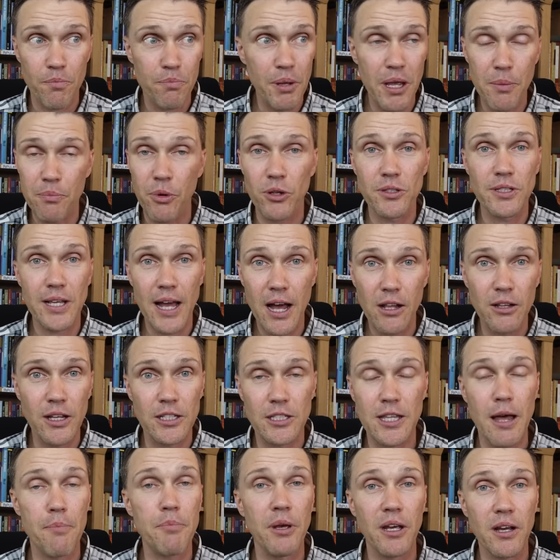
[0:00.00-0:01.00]
people tell
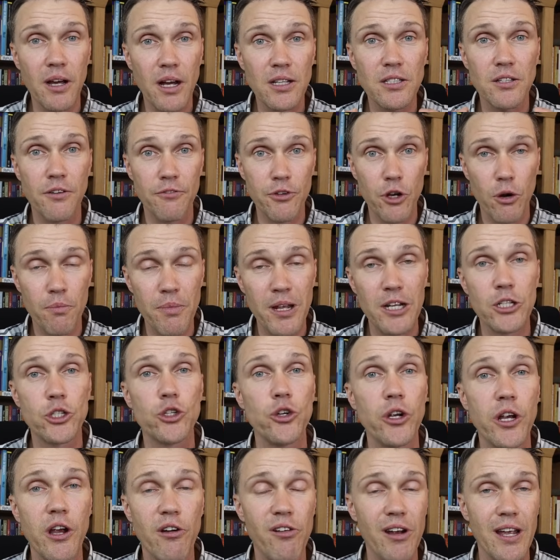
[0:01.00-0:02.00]
us that because of your
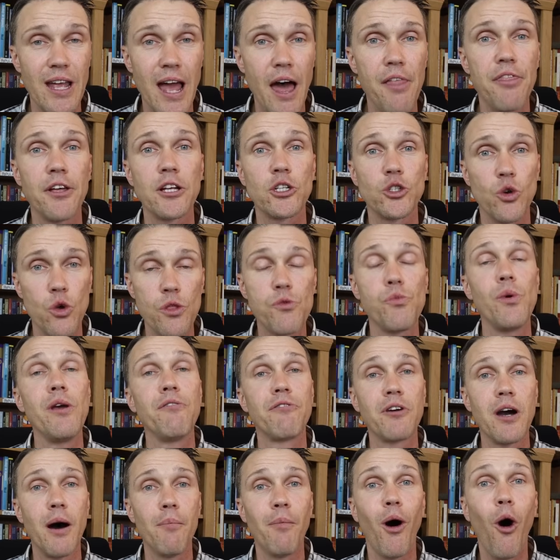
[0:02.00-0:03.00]
ministry here at Catholic Truth,
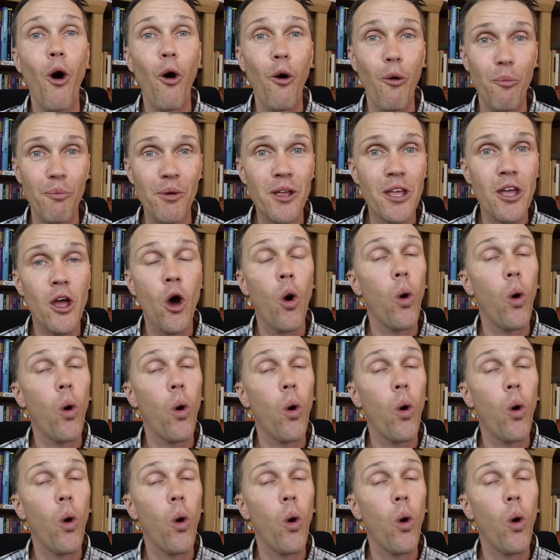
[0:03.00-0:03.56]
we've come home.